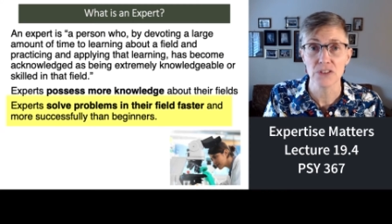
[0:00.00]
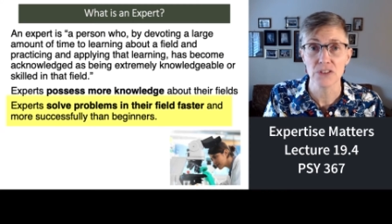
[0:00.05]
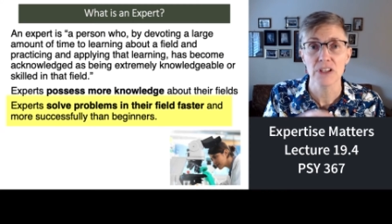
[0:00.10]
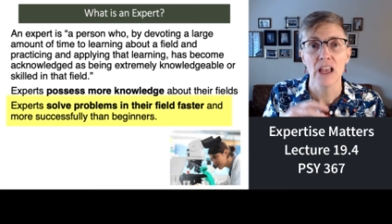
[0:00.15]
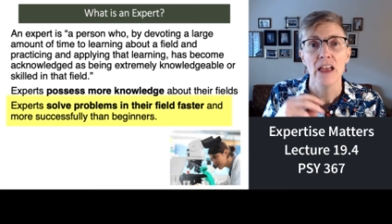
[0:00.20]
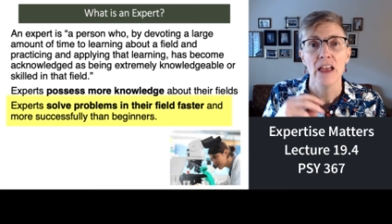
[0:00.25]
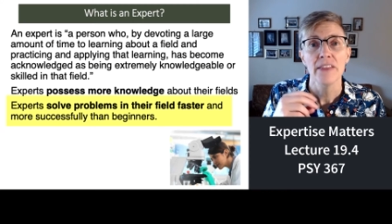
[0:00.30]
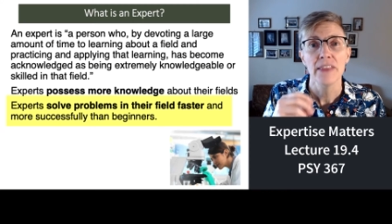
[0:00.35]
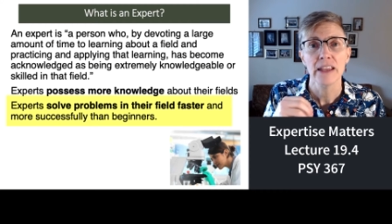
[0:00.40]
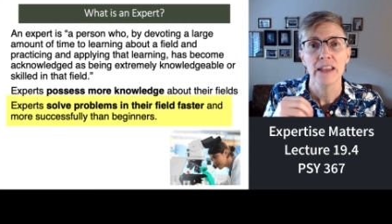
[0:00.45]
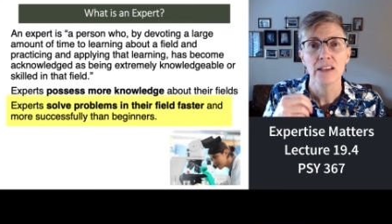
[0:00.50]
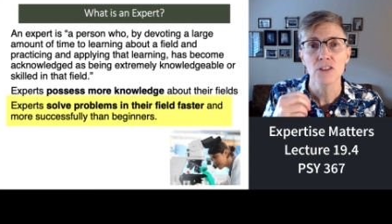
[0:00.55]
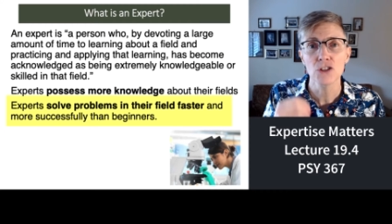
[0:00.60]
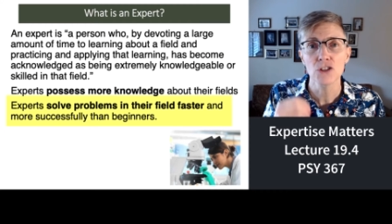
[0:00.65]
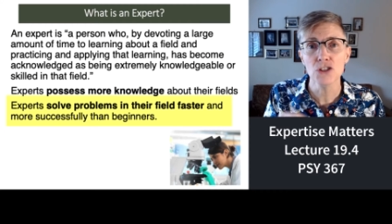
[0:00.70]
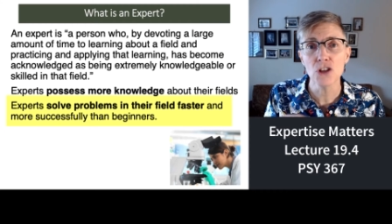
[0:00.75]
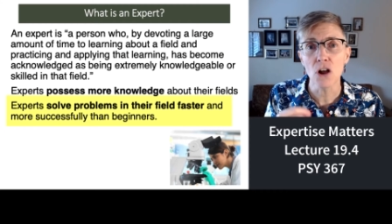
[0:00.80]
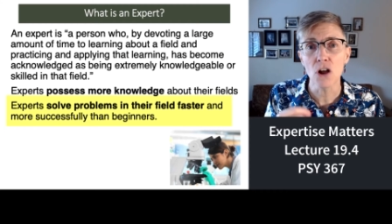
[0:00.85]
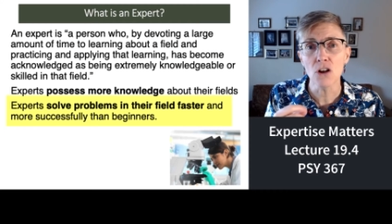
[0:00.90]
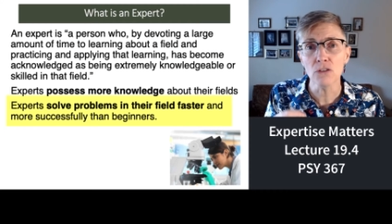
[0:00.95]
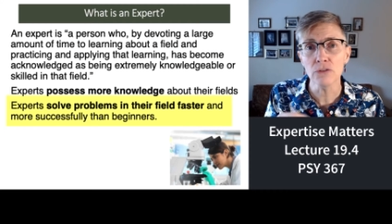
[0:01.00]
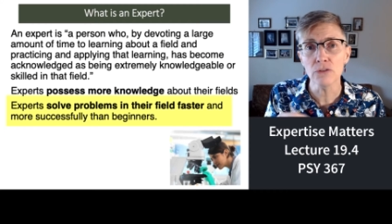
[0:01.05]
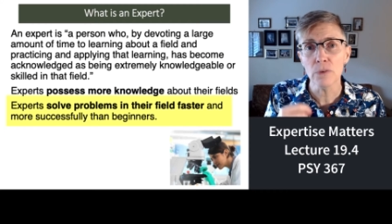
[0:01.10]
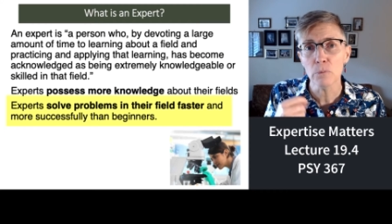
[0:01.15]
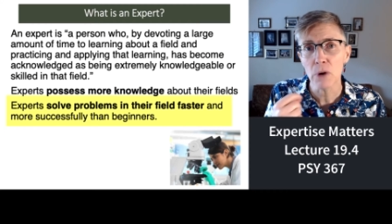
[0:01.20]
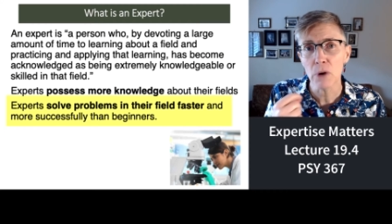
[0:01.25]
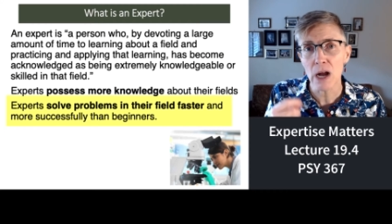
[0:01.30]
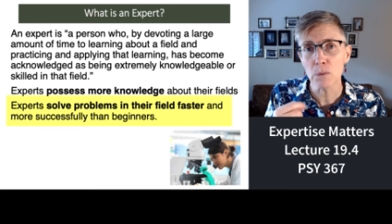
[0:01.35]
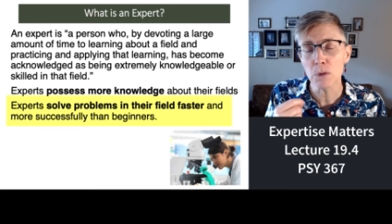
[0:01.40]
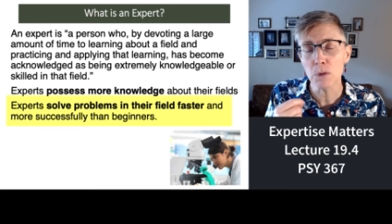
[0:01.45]
They can solve
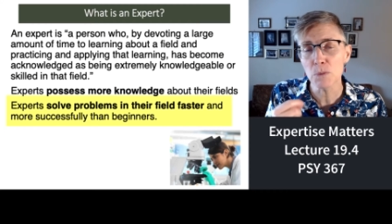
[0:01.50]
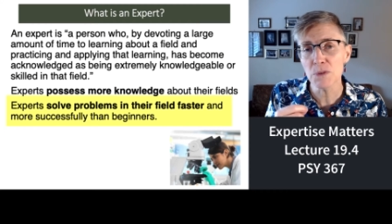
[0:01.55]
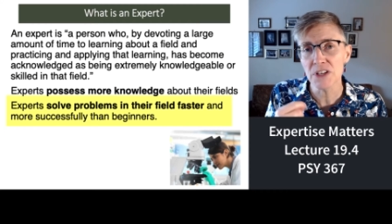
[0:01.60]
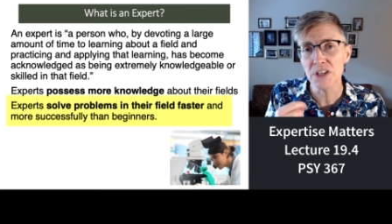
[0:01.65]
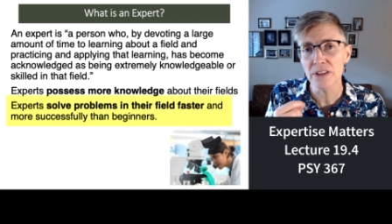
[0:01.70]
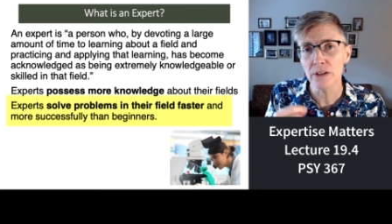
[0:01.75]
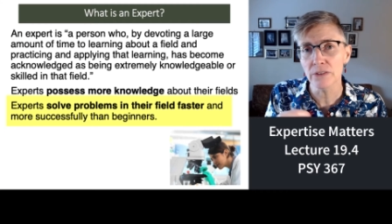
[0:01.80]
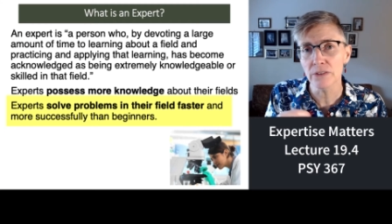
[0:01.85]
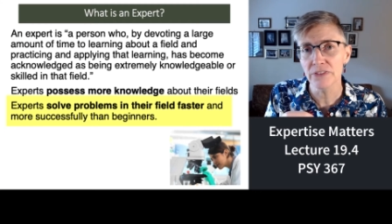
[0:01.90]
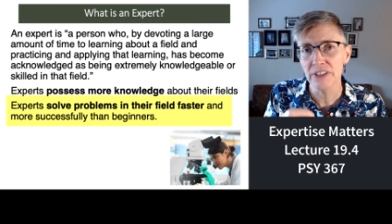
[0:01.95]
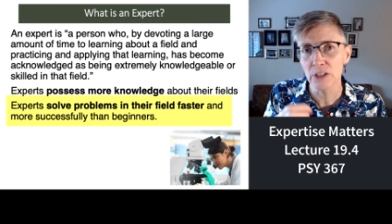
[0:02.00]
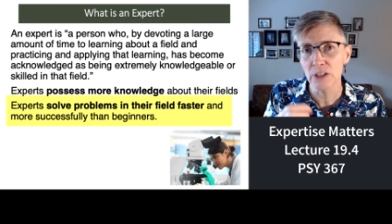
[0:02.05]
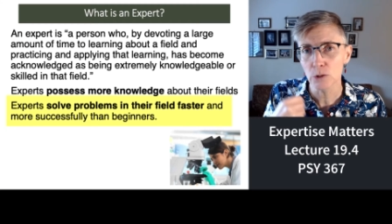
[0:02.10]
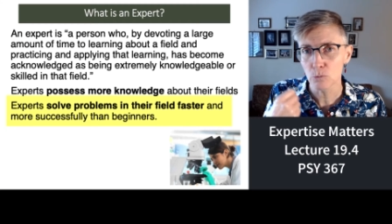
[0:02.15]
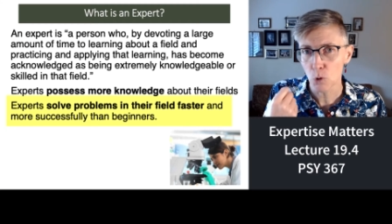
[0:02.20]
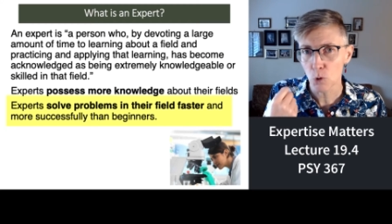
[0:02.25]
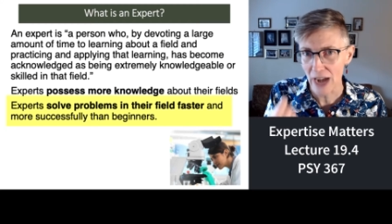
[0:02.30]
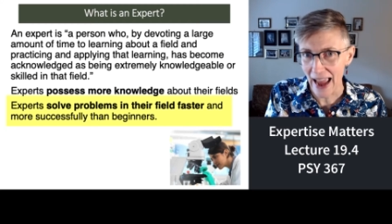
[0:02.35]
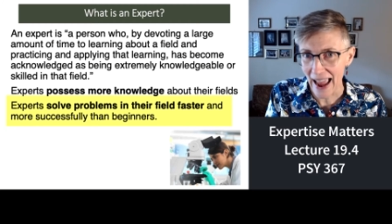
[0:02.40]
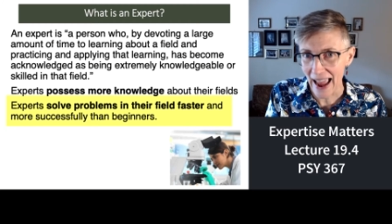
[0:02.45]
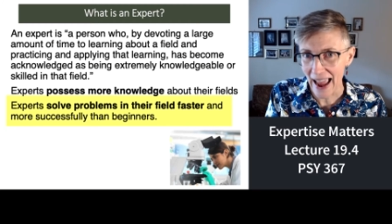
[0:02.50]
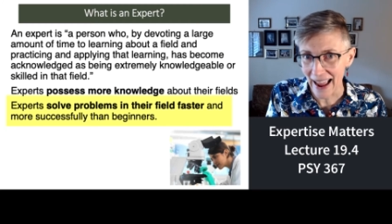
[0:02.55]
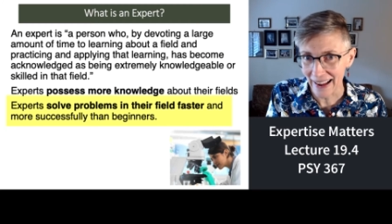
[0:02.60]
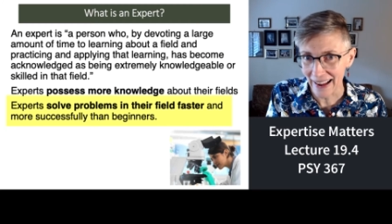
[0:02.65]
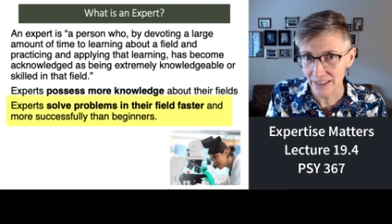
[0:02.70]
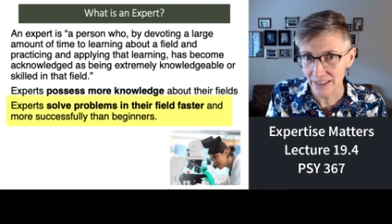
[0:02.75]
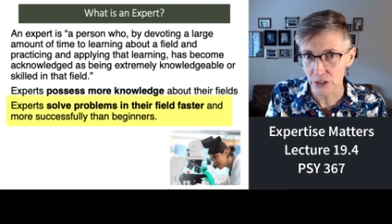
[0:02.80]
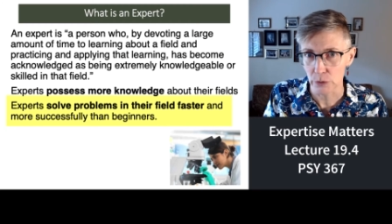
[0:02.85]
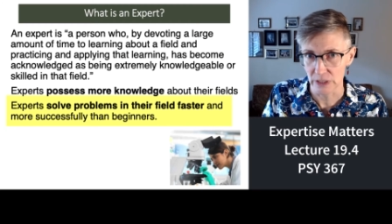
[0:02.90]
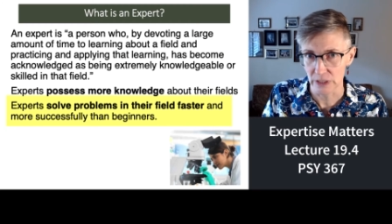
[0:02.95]
problems in their field more
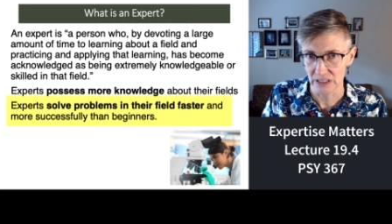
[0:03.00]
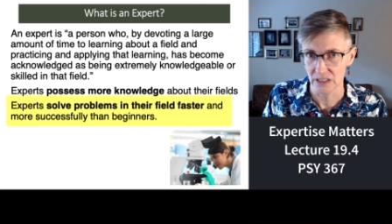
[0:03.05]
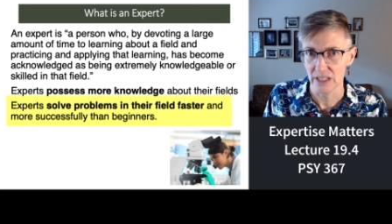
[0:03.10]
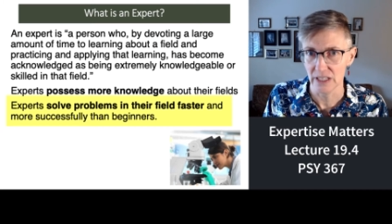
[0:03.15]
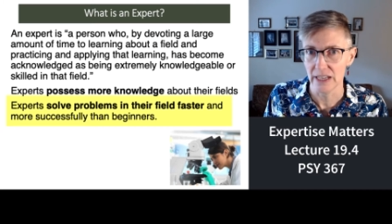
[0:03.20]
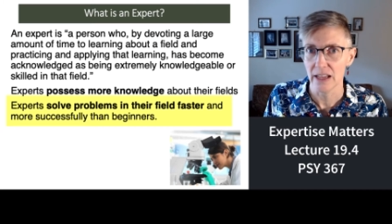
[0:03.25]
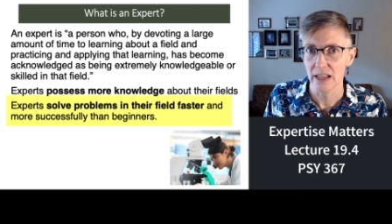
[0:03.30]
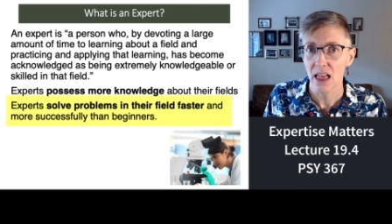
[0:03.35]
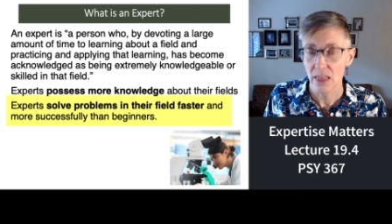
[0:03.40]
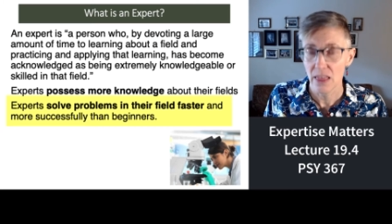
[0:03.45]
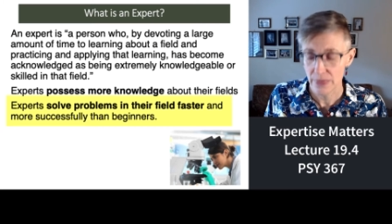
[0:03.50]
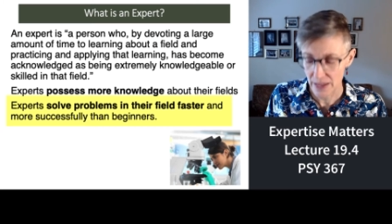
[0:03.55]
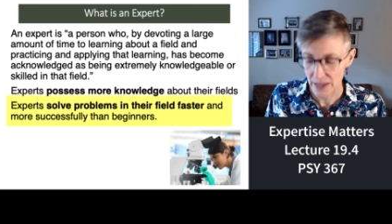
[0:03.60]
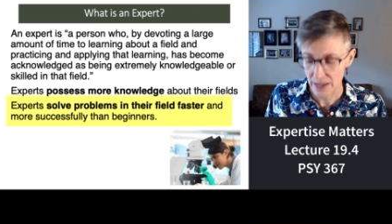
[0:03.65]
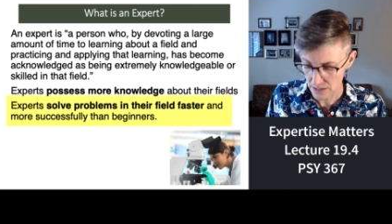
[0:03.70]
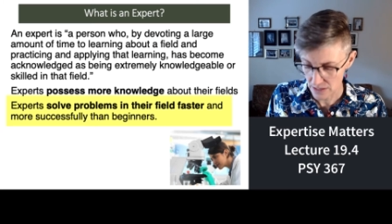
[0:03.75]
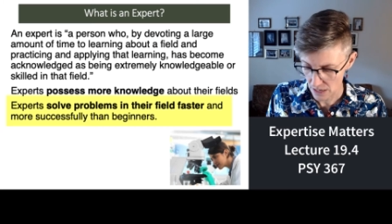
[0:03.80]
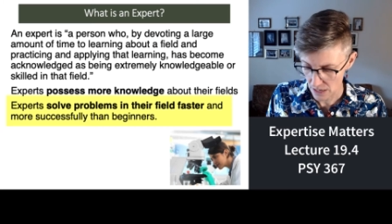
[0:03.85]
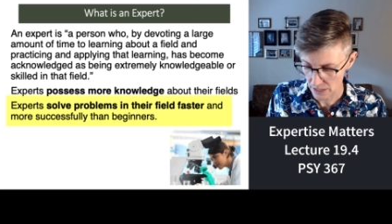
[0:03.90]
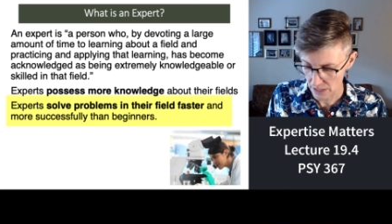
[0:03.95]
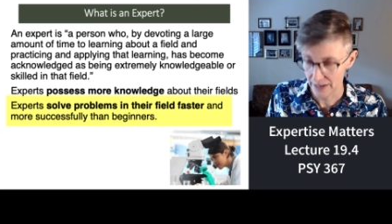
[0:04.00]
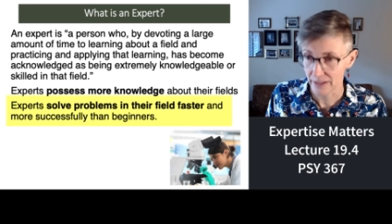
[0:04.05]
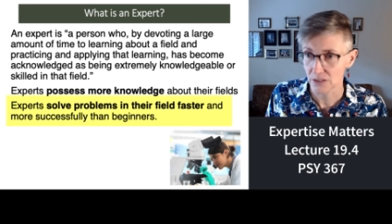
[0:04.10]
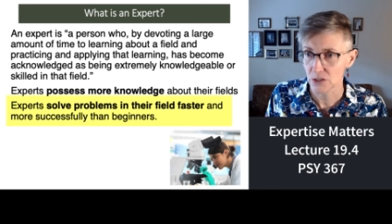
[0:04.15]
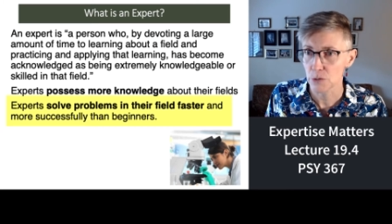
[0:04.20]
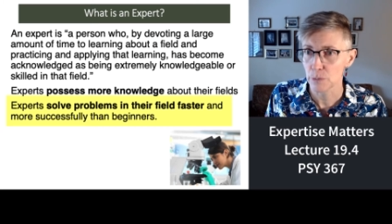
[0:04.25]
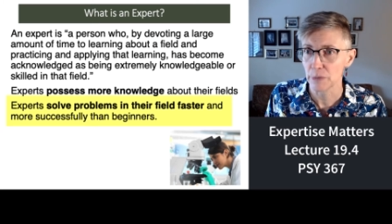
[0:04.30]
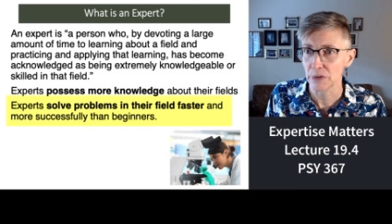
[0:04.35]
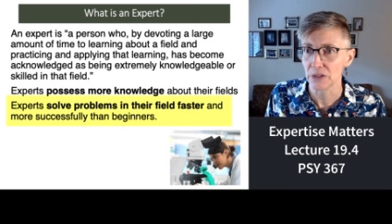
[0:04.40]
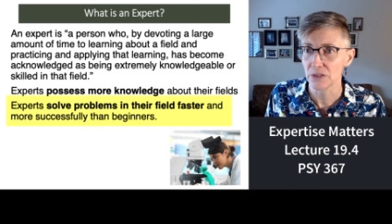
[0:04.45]
accurately than non
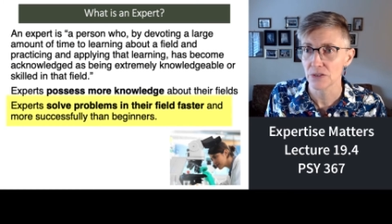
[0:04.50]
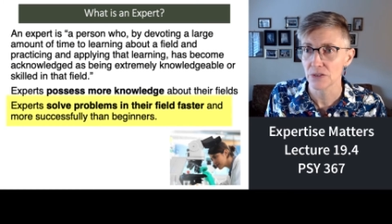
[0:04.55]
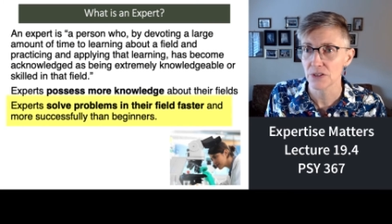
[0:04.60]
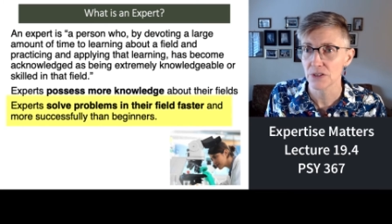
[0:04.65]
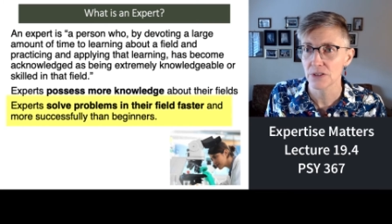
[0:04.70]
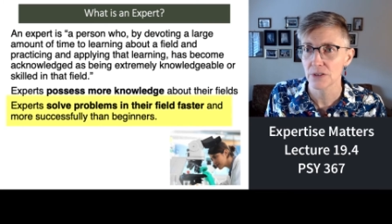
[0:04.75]
experts.